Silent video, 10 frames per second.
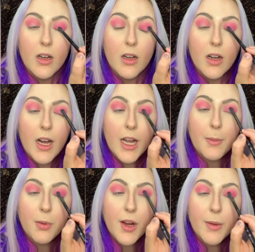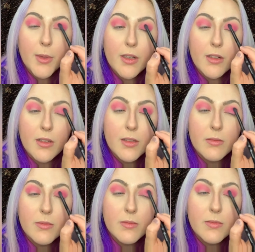eye primer
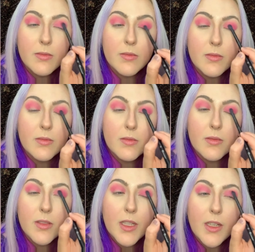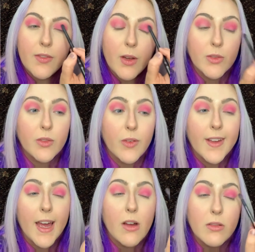if I was going
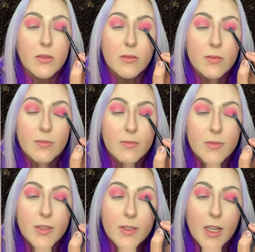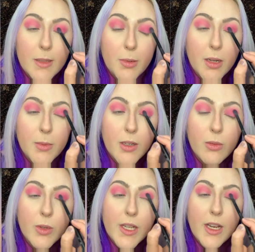out. An eye primer
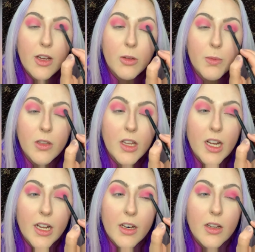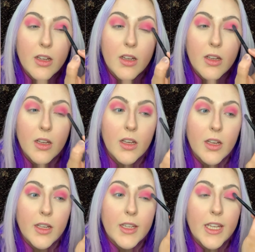would help a lot
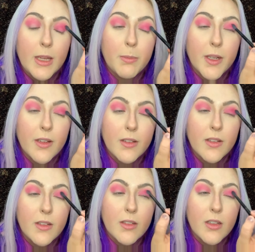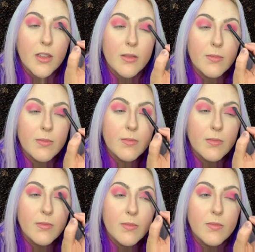keep it on
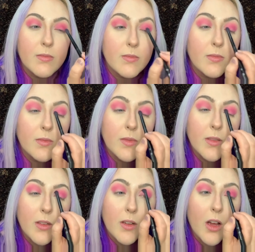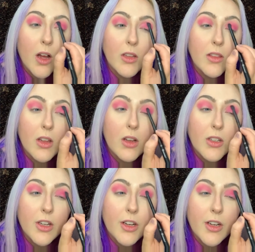
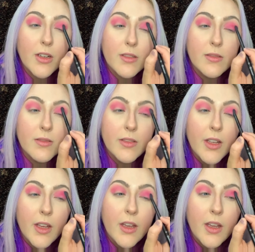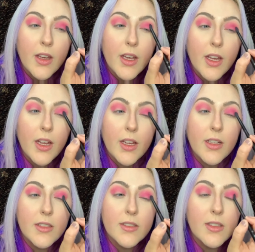longer
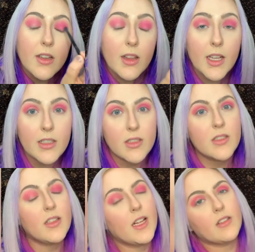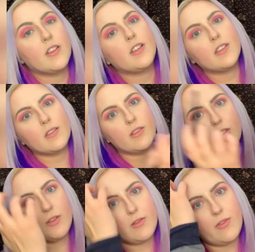and less likely to
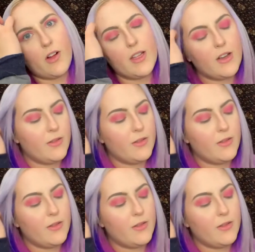do fallout.